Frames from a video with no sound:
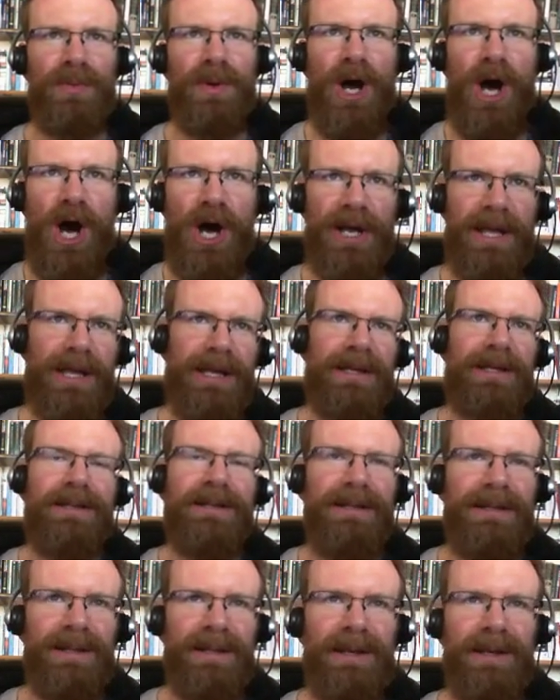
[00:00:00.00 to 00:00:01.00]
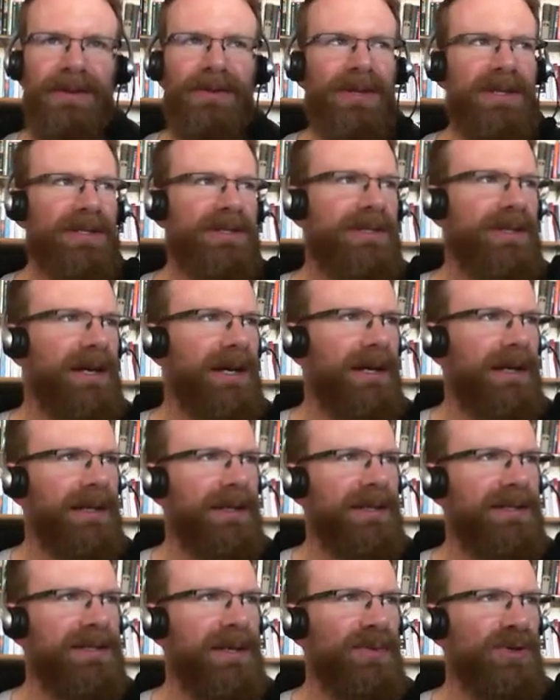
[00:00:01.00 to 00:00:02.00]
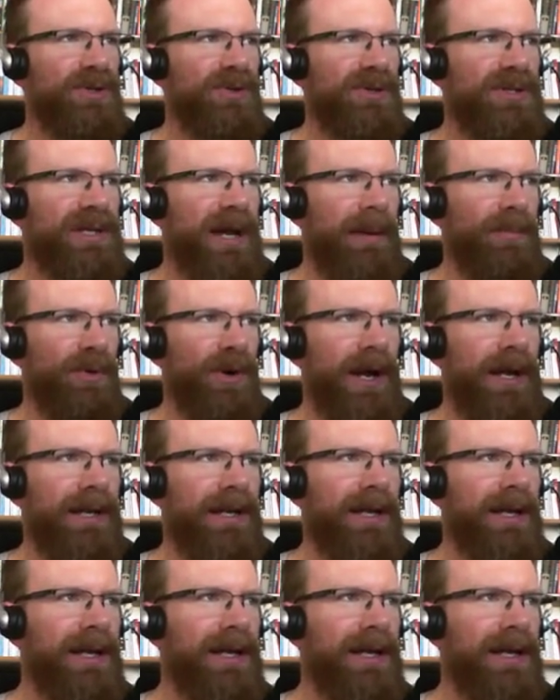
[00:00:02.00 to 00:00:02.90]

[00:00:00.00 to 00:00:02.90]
hugging uh, in this uh, this image on the top right.